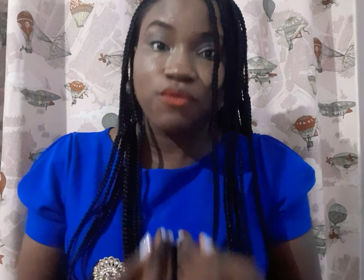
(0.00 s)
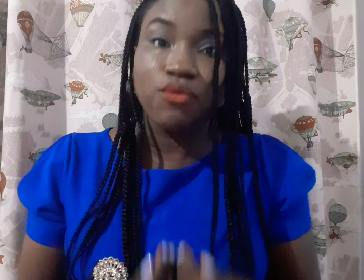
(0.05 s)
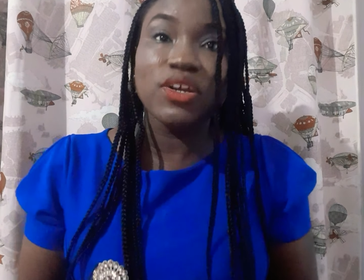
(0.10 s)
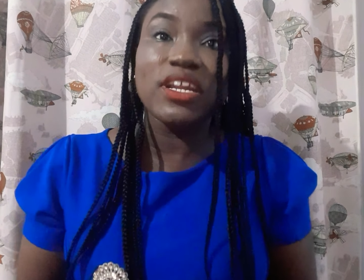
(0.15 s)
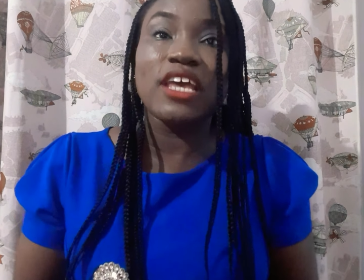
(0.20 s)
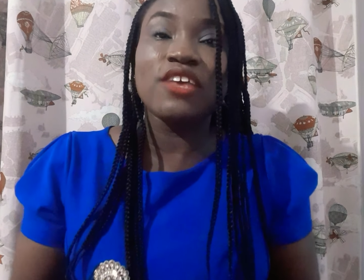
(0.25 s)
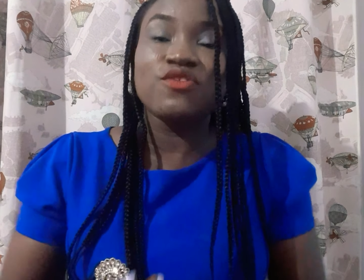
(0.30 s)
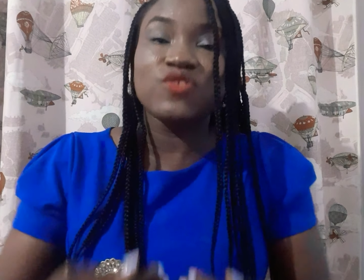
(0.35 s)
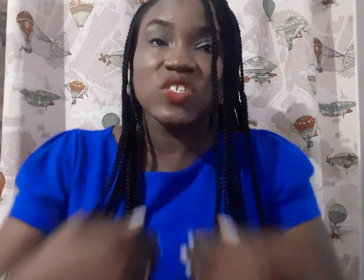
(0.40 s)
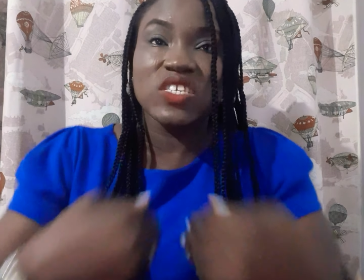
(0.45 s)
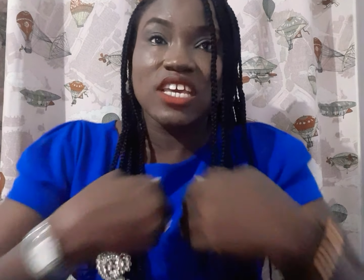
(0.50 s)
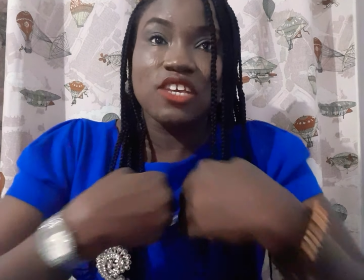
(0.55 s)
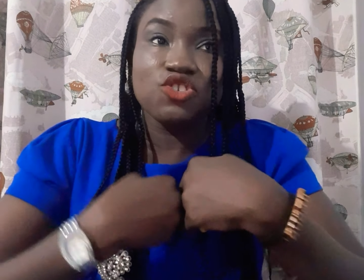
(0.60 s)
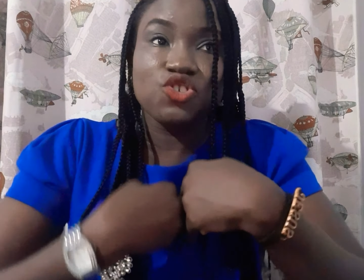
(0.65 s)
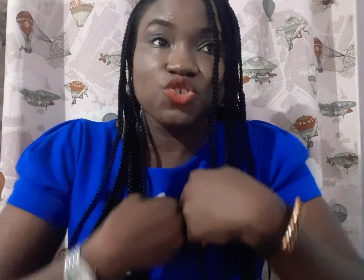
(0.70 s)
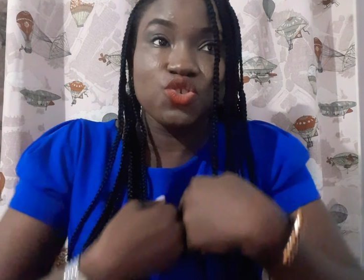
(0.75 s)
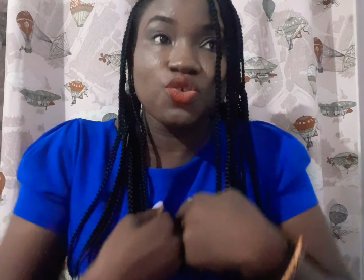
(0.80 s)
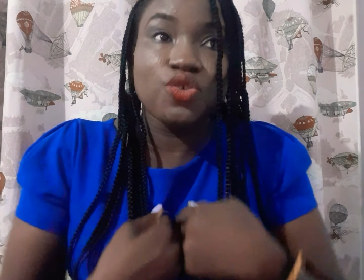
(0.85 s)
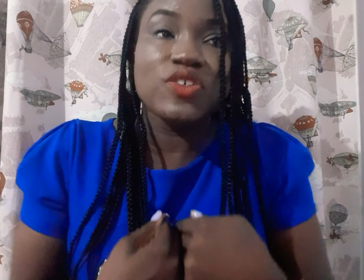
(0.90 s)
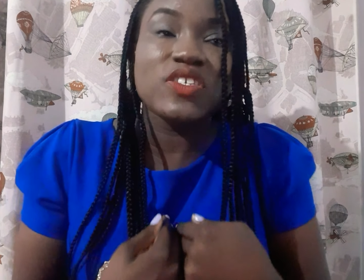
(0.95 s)
What are you saying
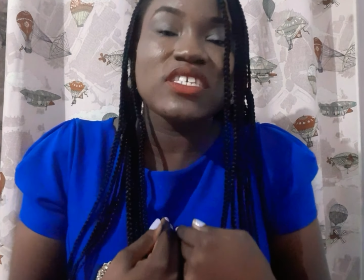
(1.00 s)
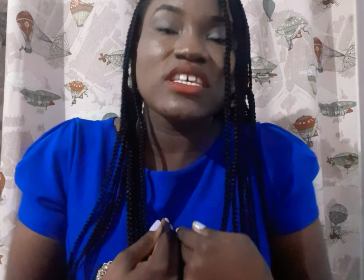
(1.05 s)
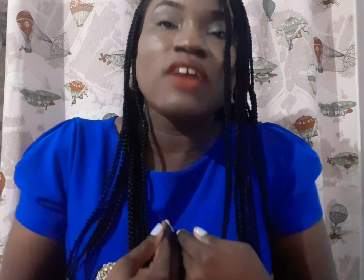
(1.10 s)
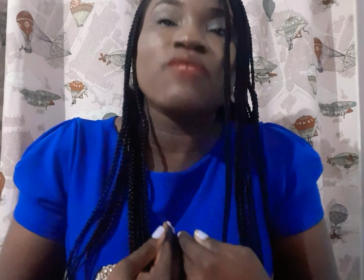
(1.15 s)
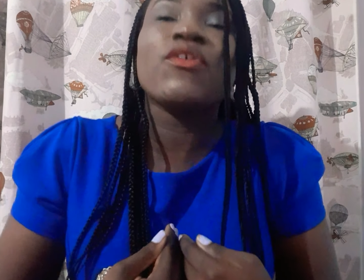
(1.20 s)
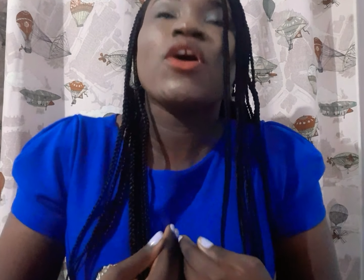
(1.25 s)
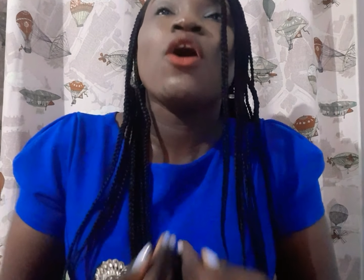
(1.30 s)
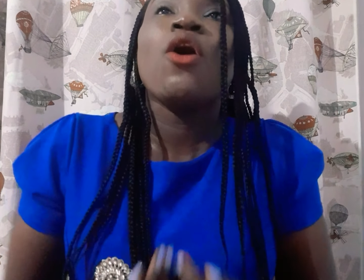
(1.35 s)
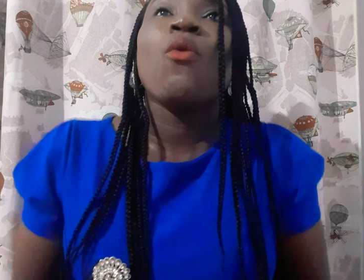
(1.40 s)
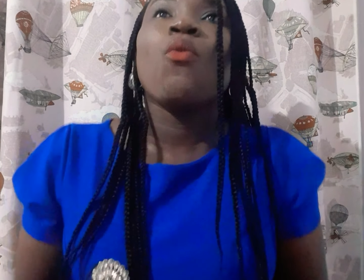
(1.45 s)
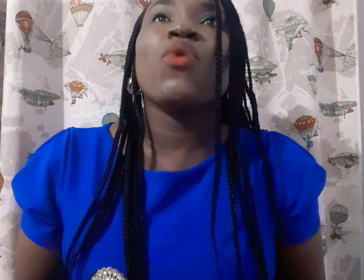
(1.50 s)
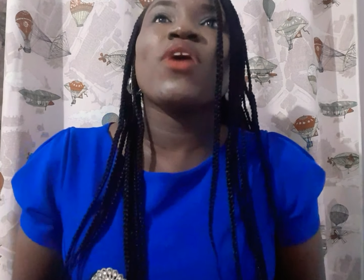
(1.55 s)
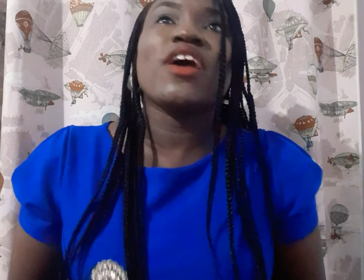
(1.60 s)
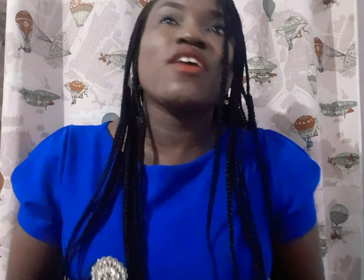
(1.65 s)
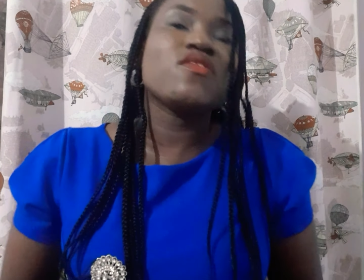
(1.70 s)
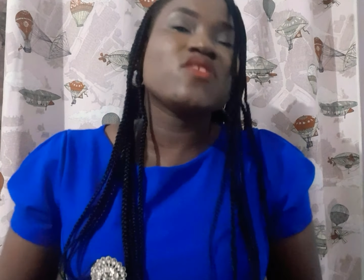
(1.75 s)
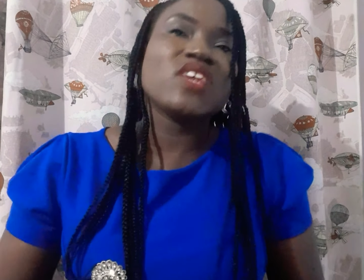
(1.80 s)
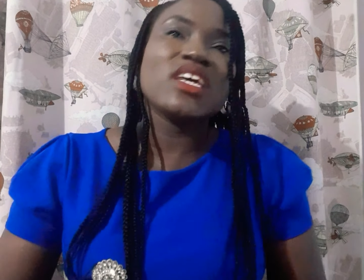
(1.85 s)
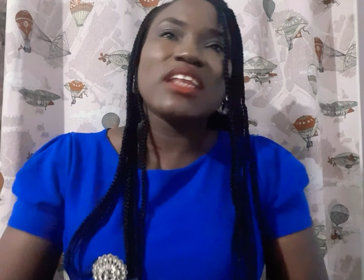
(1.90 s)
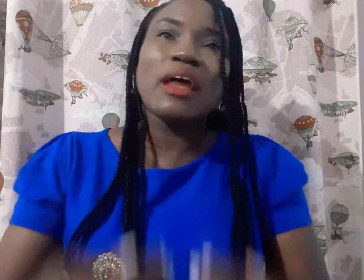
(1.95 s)
to yourself? What are
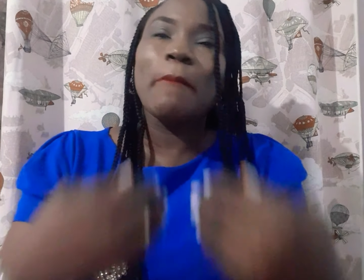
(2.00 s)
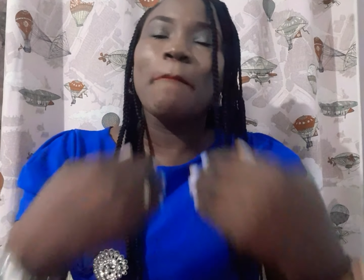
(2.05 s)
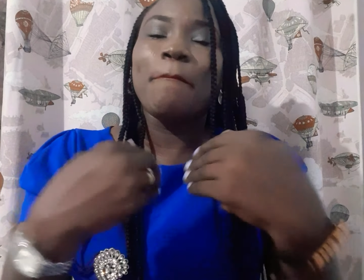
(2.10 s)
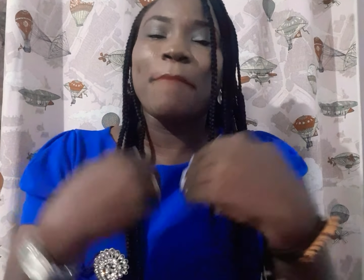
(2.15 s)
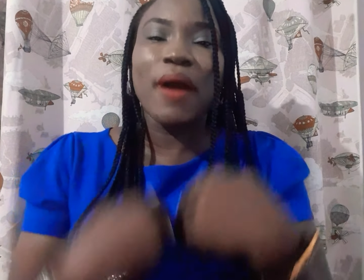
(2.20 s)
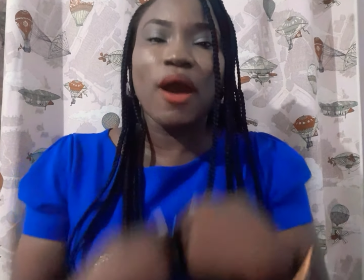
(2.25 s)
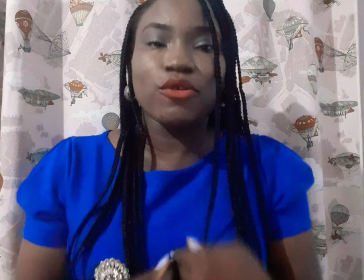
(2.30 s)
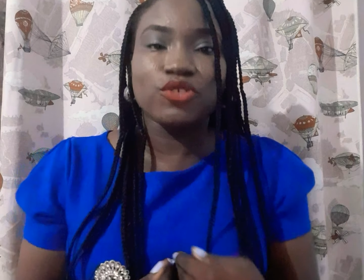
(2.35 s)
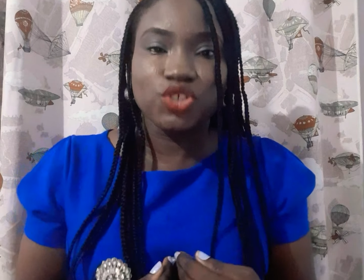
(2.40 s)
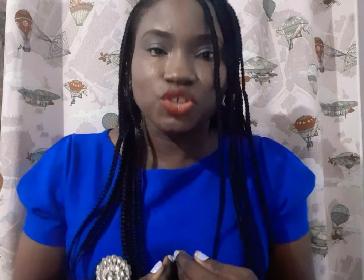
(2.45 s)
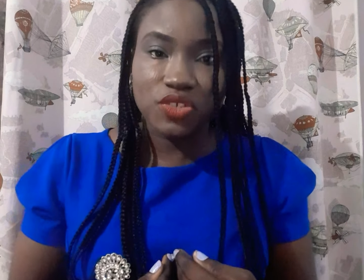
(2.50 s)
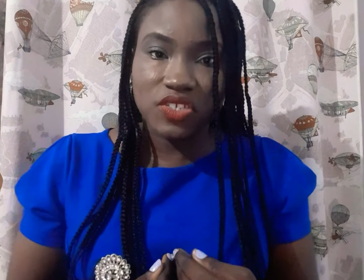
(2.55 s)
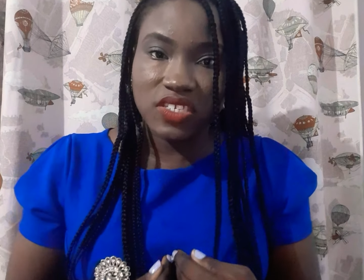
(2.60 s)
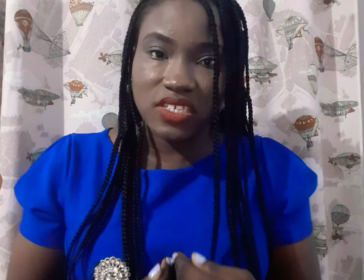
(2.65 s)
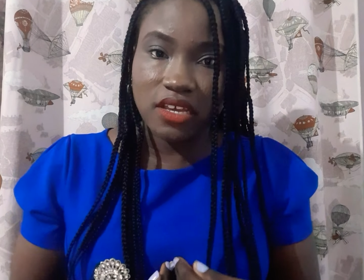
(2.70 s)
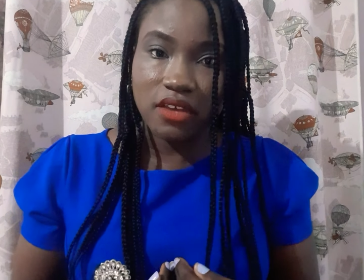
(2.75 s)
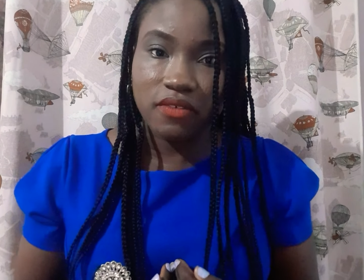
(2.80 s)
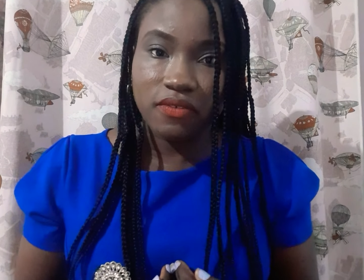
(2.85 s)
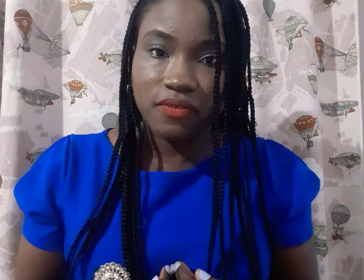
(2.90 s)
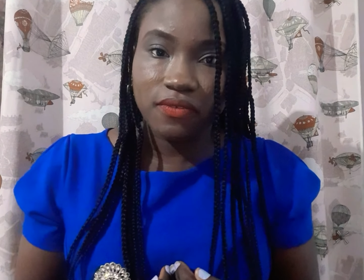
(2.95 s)
you saying about
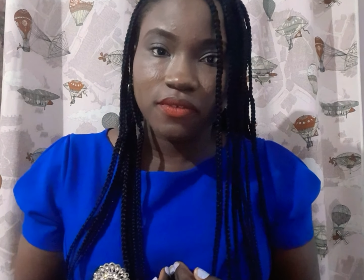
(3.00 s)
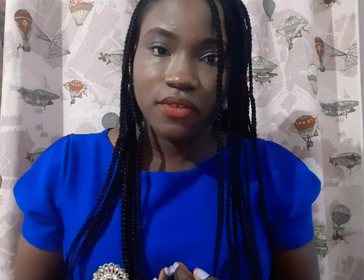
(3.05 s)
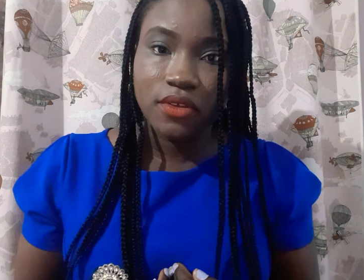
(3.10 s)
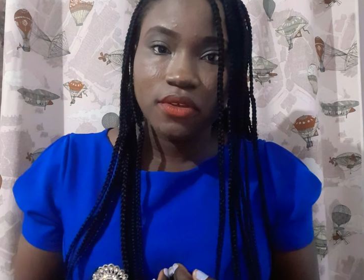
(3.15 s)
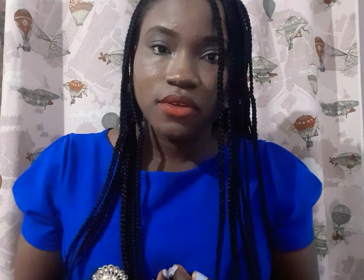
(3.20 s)
yourself?